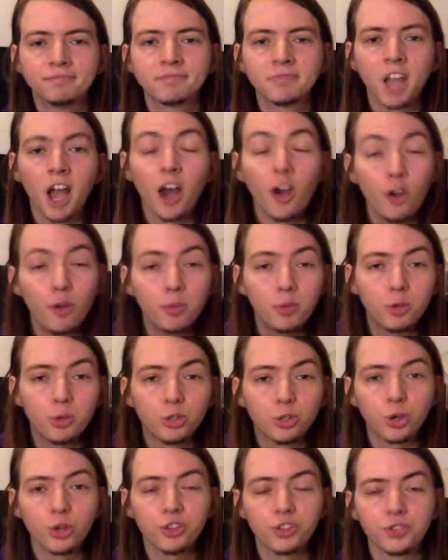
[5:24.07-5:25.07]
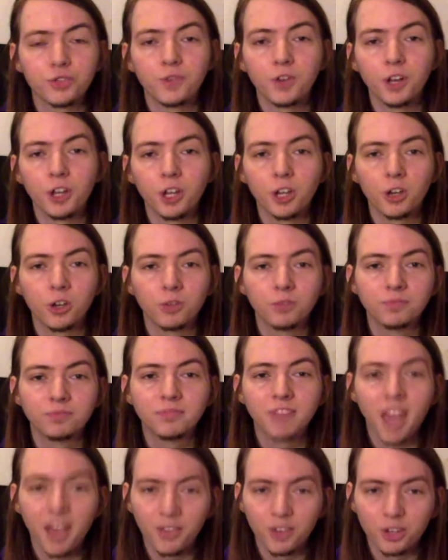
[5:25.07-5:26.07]
I hope you enjoyed this video.
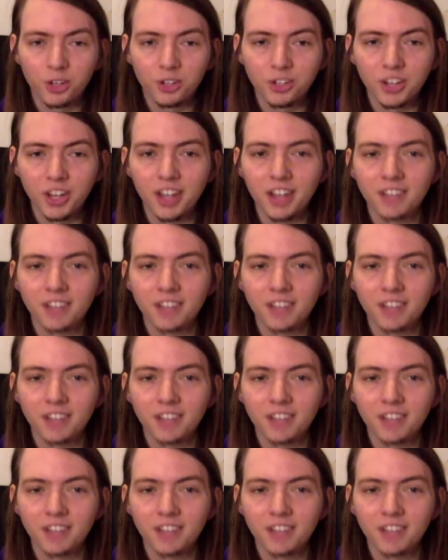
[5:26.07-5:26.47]
Have a good day.